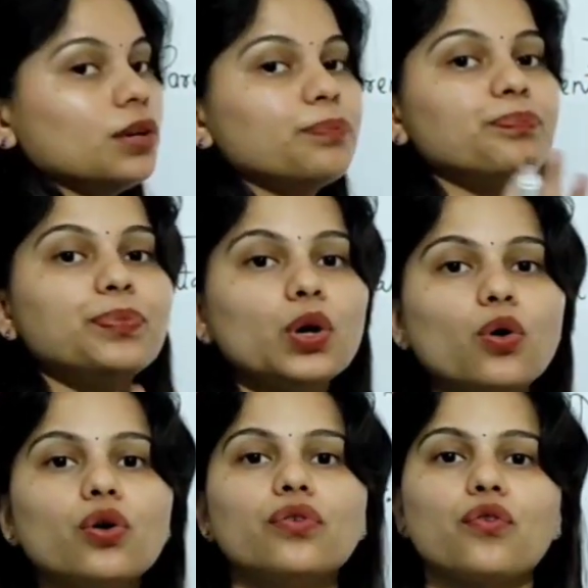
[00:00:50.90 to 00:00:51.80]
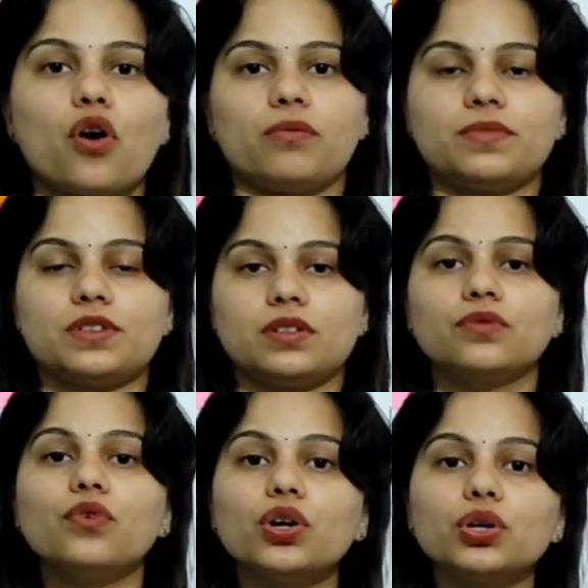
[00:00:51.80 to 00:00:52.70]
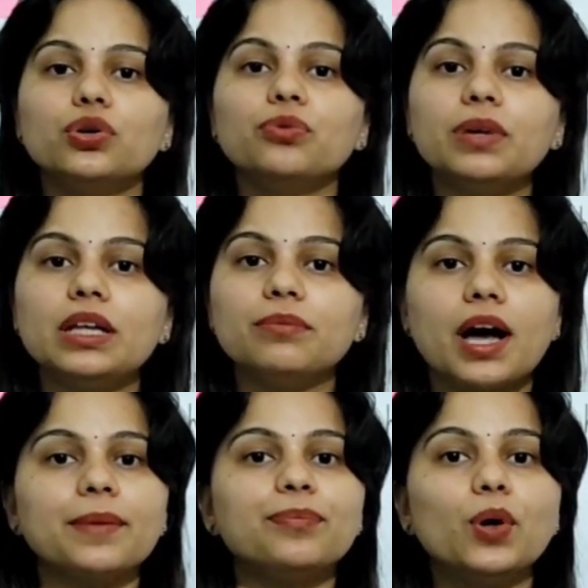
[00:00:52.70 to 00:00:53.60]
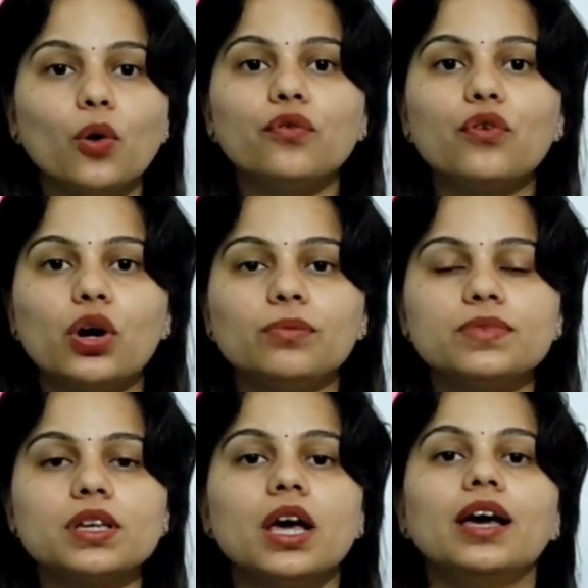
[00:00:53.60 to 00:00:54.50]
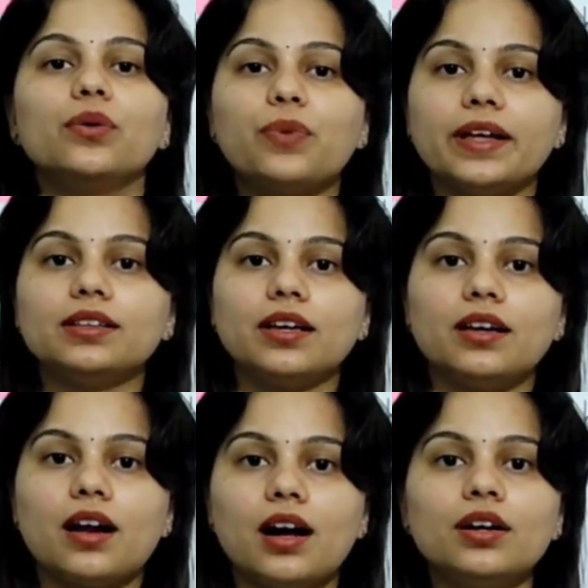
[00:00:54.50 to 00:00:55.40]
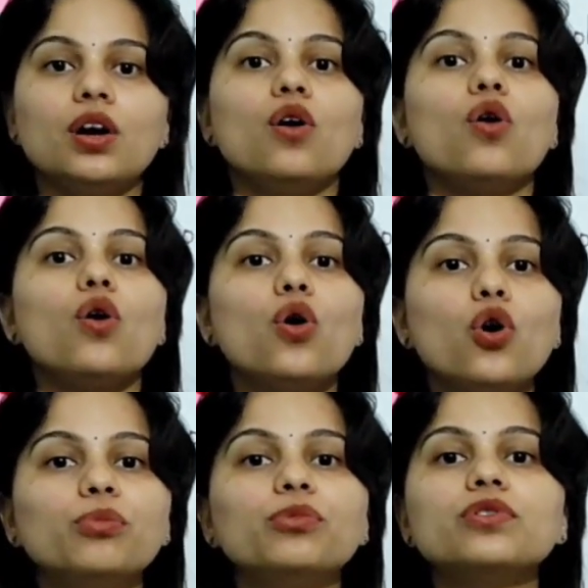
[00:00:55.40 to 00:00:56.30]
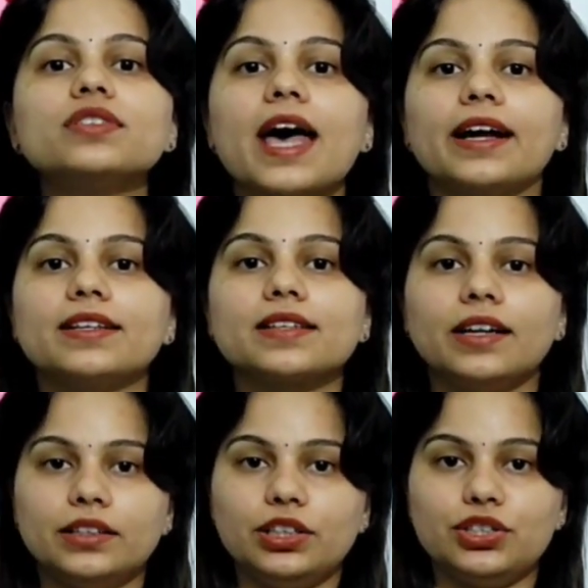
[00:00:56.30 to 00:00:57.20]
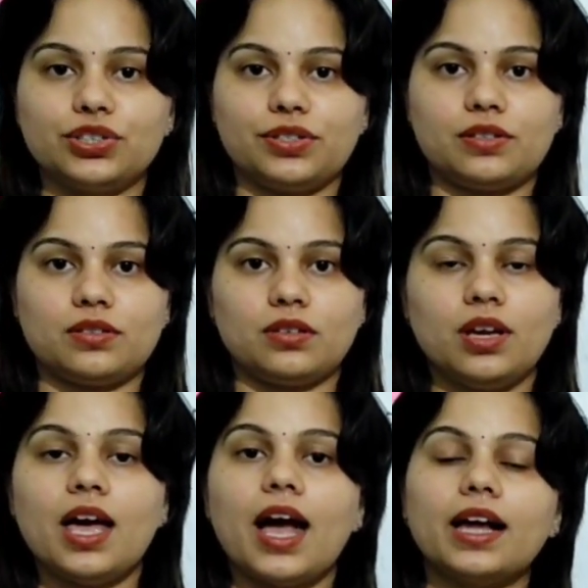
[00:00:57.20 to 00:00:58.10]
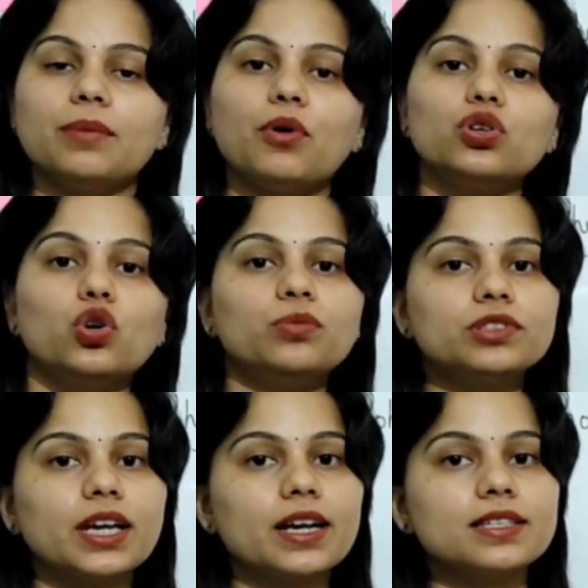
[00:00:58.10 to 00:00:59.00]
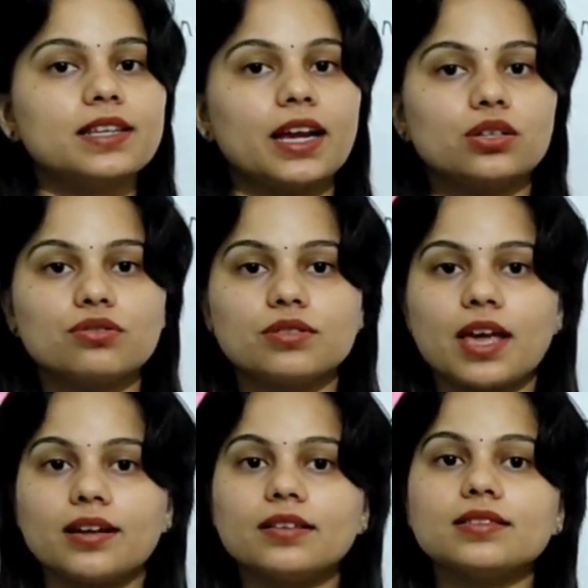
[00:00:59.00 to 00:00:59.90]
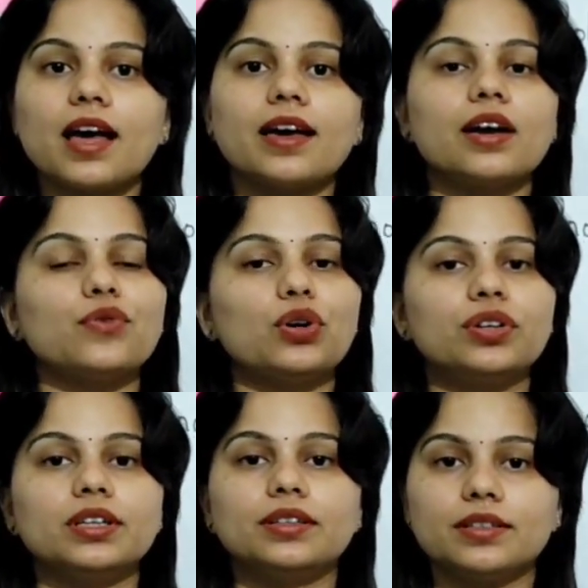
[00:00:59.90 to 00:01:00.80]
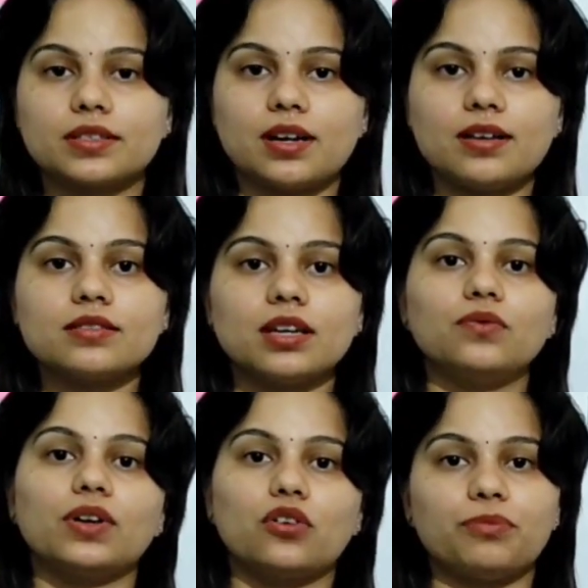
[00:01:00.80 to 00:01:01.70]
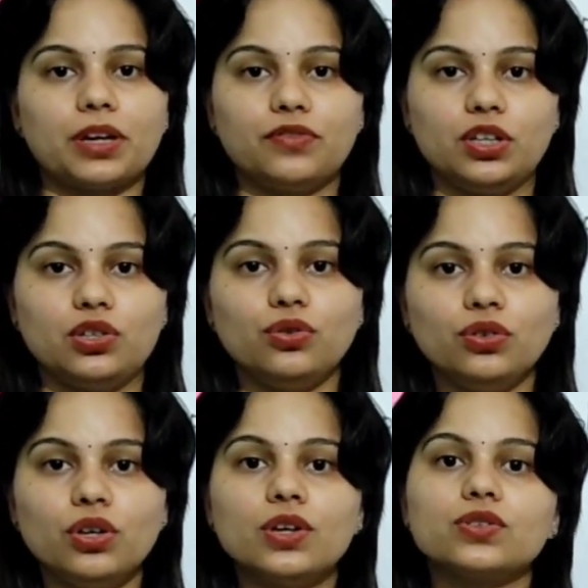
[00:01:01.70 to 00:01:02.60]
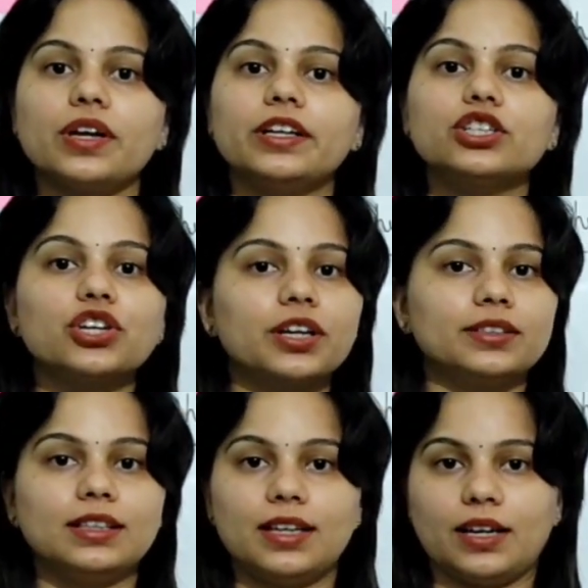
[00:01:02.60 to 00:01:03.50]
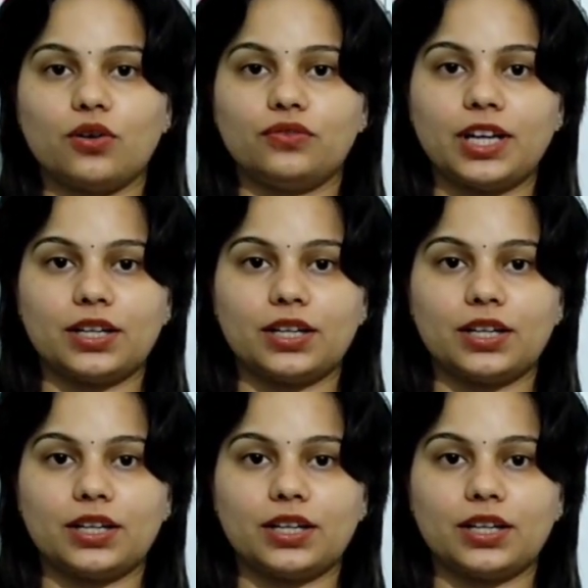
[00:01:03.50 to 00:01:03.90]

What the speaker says: the pure forms. What do you mean by pure forms? When there are homozygous conditions. And about homozygous and heterozygous I have already discussed in one of my video. So I'll share the link of